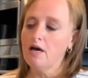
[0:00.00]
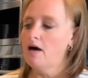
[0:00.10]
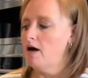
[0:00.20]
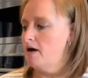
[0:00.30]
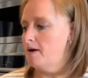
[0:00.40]

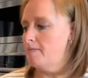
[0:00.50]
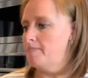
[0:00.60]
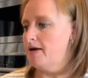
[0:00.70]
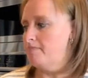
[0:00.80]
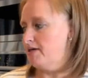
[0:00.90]

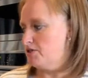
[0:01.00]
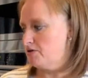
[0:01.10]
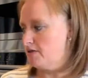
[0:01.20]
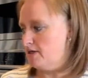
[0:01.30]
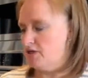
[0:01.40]
and make sure
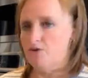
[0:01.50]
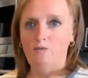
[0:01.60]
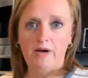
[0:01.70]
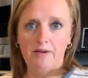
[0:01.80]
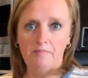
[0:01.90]
that you
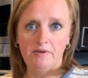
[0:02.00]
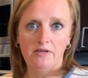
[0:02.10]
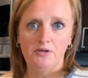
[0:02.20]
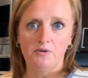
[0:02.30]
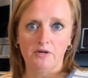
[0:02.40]
wipe
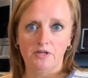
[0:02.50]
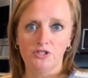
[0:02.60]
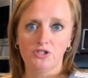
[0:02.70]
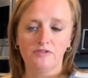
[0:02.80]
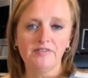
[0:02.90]
your
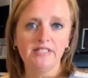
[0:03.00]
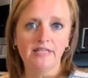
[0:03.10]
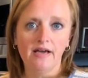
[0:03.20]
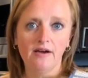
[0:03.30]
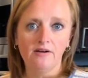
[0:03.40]
surface
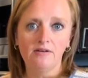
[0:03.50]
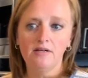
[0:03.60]
down